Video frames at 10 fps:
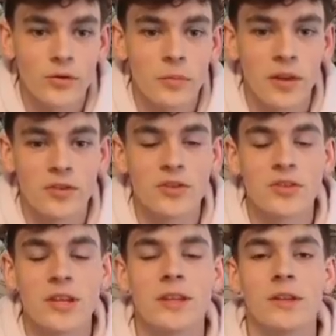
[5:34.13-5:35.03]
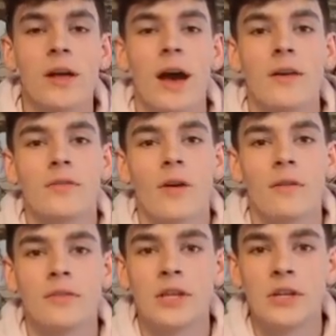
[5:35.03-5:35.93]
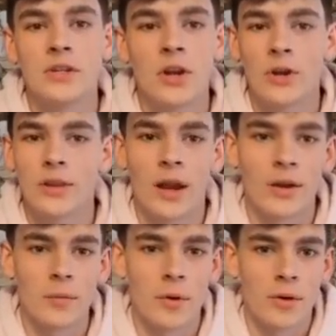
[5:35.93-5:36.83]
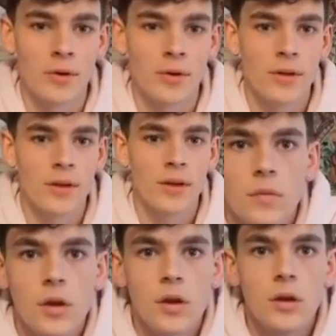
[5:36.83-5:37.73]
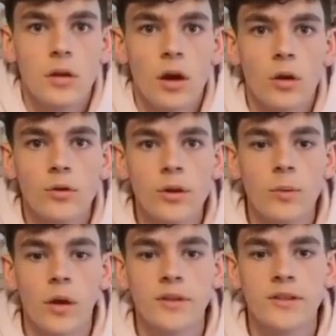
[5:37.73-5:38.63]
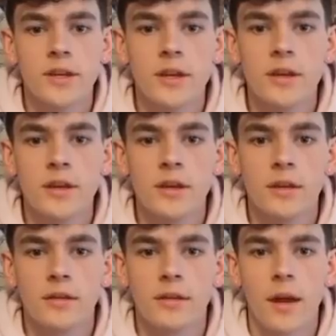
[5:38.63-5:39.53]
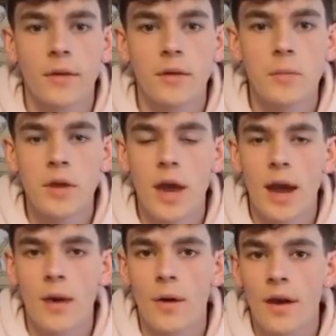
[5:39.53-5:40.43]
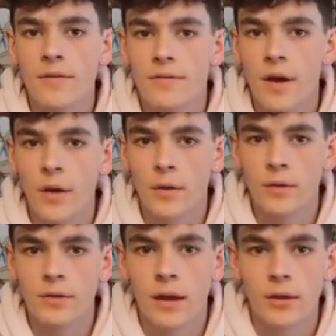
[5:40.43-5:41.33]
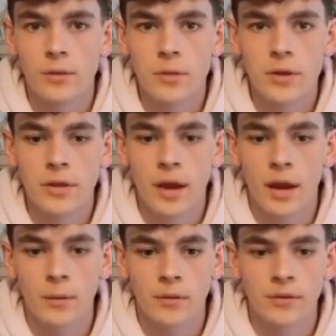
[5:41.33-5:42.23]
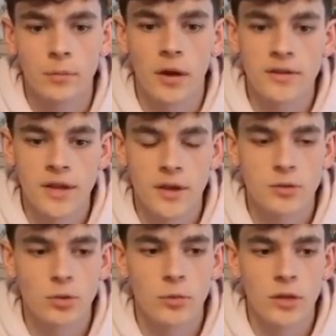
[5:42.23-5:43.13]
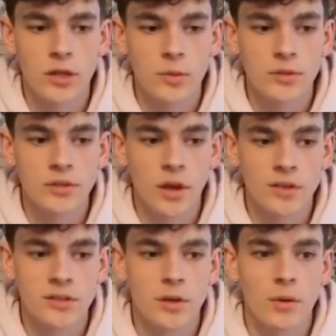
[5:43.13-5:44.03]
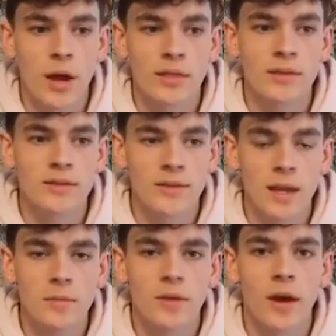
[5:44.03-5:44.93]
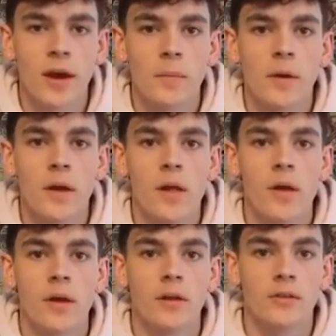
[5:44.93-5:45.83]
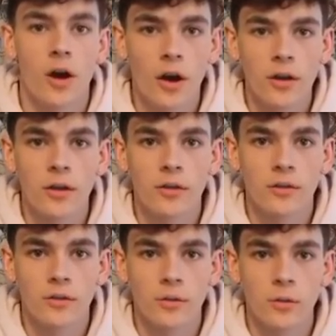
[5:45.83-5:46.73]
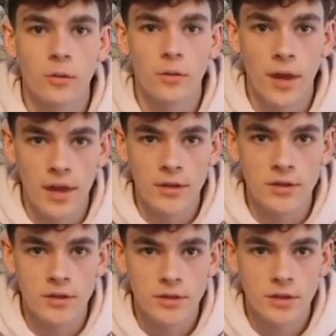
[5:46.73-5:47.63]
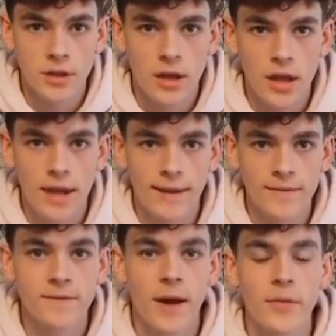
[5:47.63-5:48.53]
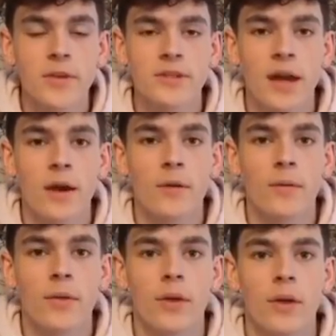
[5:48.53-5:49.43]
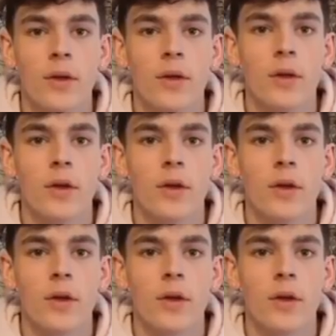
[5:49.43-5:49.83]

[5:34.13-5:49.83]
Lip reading: those messages in the live conversation aren't there anymore. Not only was he telling me how I felt, telling me that I was bisexual, but he was also at the same time talking to Gage. And I found this out